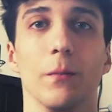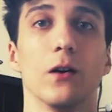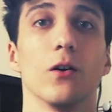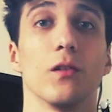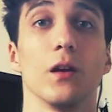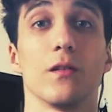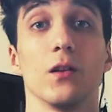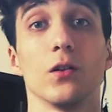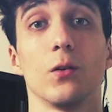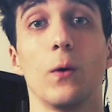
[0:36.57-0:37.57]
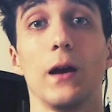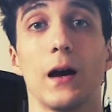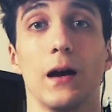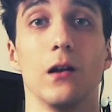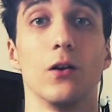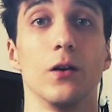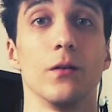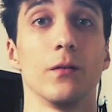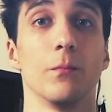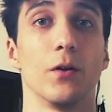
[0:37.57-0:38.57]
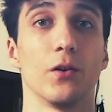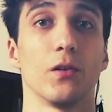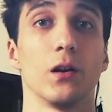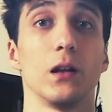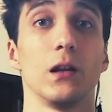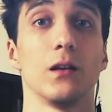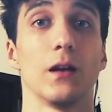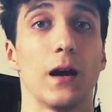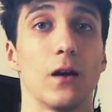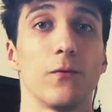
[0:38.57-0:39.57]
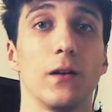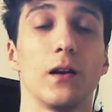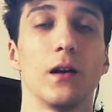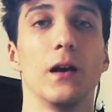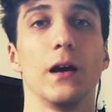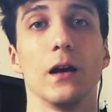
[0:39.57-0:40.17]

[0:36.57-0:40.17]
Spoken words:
Because it's not the way I learn personally the Airflare,